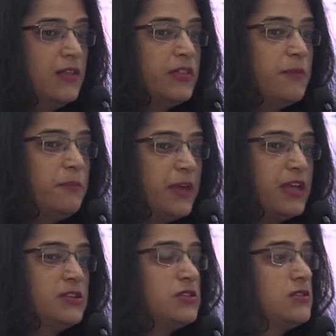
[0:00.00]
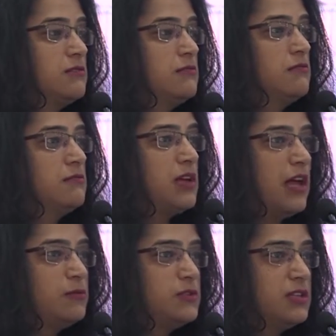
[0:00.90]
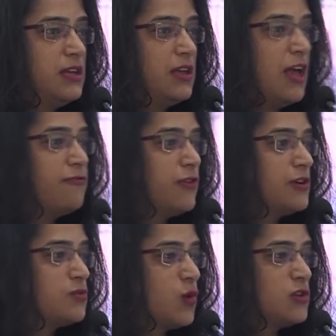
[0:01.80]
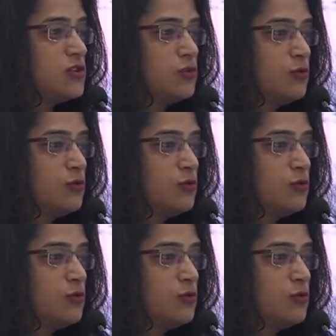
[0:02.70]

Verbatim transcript: The biggest, I would say, effort was to